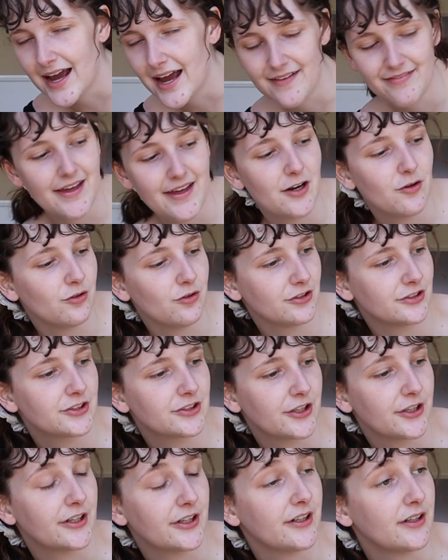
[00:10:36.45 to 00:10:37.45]
and then
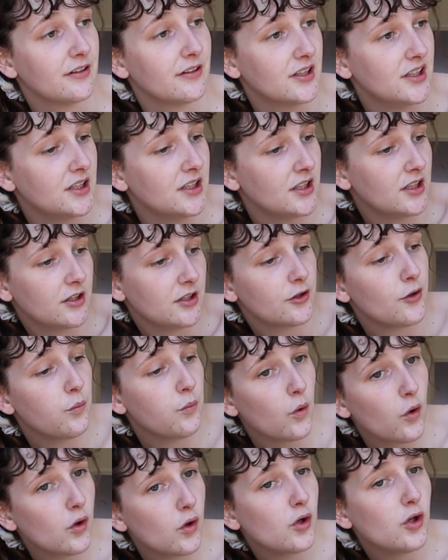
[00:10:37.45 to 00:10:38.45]
also the
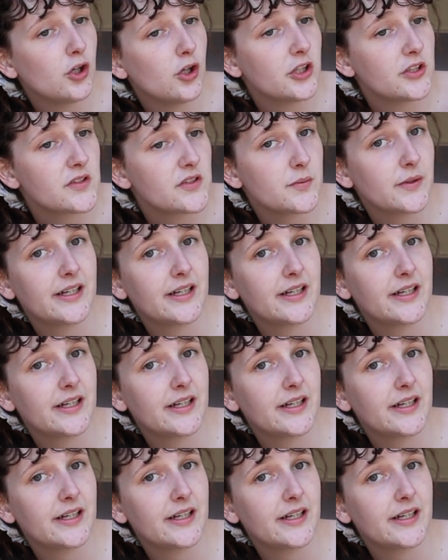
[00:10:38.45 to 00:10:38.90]
walls.